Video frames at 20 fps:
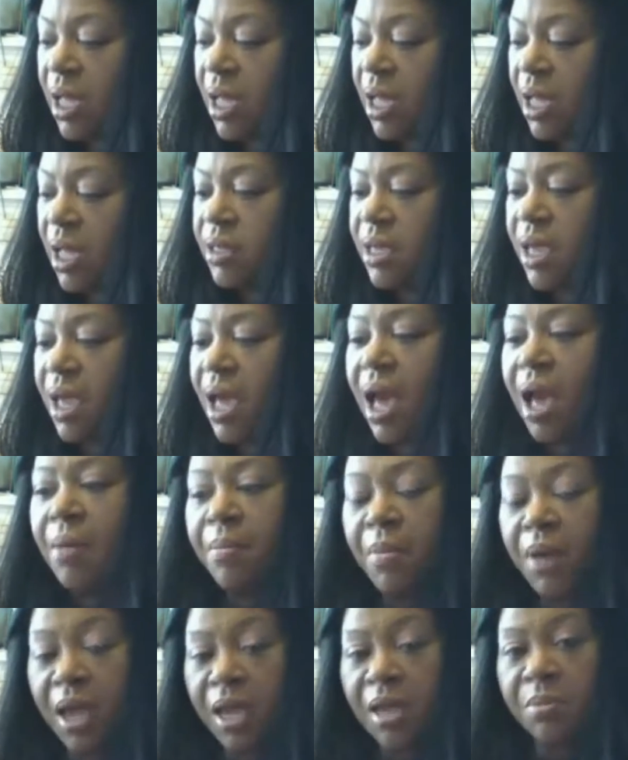
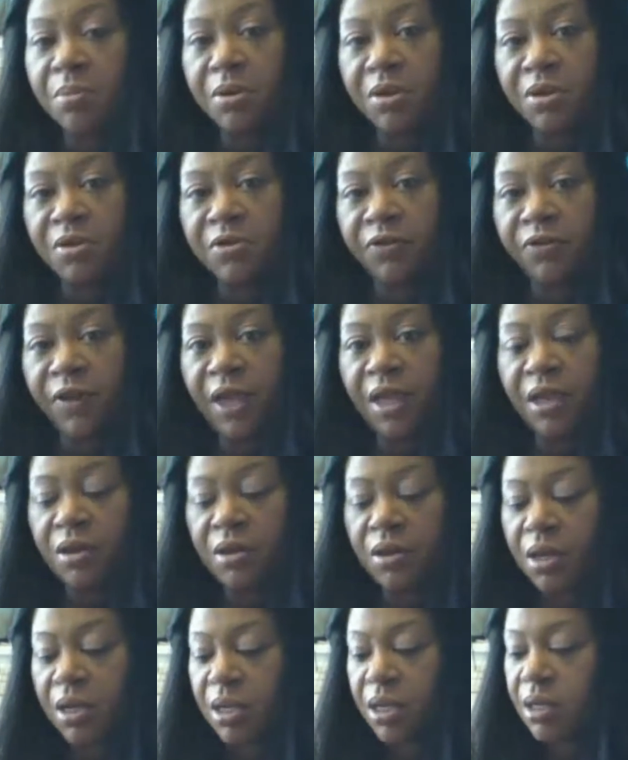I might put a fan
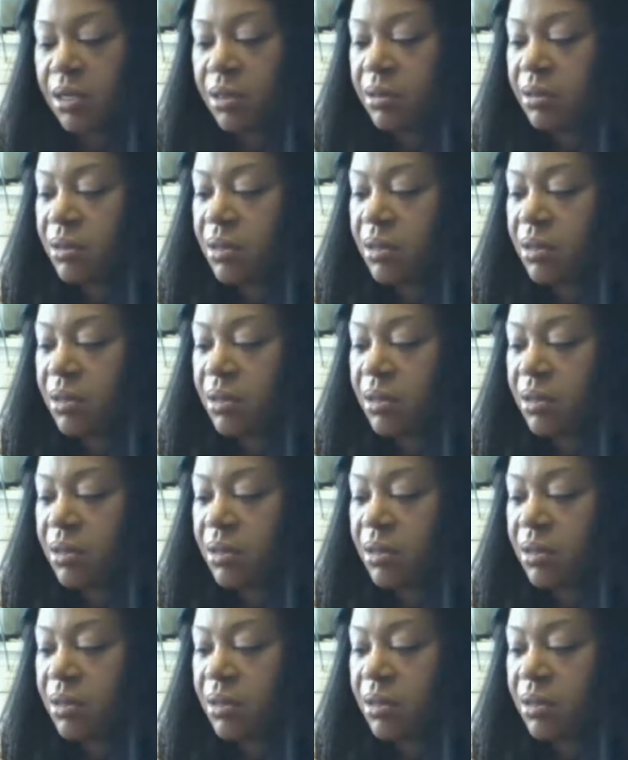on it.